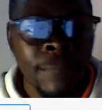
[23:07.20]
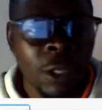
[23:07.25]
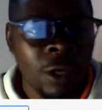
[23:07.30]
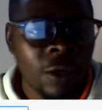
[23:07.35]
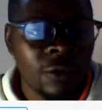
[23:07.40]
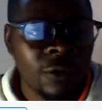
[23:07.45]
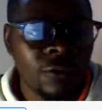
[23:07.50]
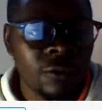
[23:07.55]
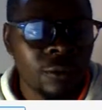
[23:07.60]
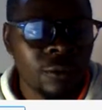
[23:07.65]

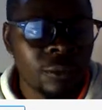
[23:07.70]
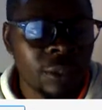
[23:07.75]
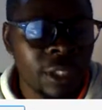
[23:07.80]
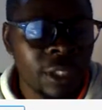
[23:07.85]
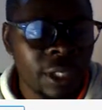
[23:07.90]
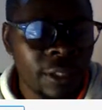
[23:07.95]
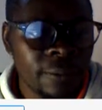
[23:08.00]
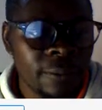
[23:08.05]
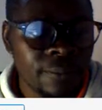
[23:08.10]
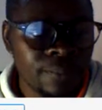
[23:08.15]
from there,
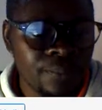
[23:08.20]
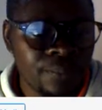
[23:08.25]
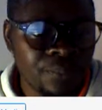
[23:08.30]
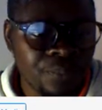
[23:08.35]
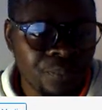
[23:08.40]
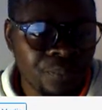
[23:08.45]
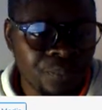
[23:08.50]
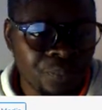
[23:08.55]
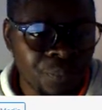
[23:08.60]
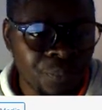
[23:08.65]

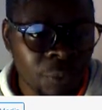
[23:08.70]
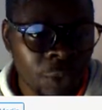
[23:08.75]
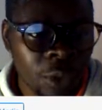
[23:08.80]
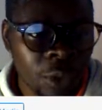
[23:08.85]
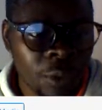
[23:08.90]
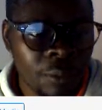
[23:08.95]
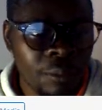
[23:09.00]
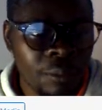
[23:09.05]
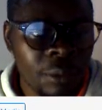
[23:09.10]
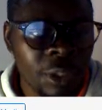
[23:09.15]

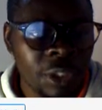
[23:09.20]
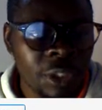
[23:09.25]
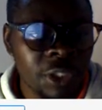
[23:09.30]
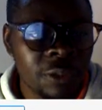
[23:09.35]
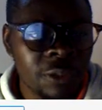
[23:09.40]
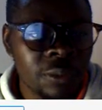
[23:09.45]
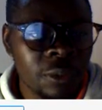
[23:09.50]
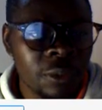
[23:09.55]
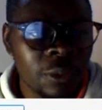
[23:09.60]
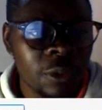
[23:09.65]
make it
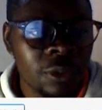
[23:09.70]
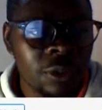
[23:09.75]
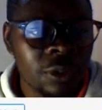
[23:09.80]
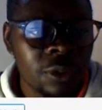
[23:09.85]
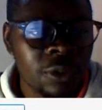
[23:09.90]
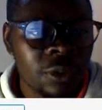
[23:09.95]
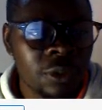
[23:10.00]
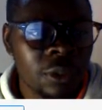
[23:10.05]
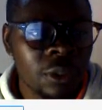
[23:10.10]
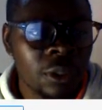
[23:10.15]
bold,
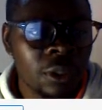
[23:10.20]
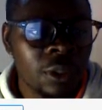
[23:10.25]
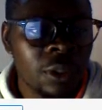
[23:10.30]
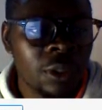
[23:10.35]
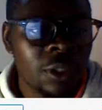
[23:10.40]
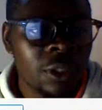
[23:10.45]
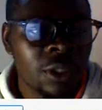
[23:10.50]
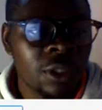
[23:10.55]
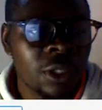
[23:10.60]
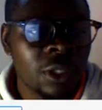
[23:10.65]

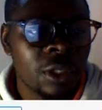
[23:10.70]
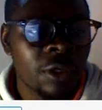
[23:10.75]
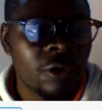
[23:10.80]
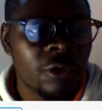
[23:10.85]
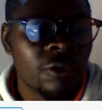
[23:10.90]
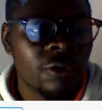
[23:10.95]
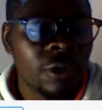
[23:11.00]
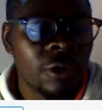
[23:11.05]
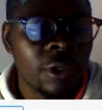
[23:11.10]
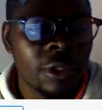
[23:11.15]

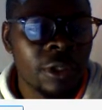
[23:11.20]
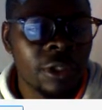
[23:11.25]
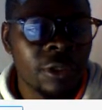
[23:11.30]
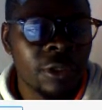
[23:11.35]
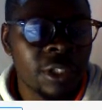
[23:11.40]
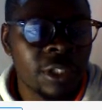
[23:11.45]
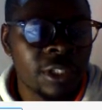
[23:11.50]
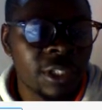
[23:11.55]
increase the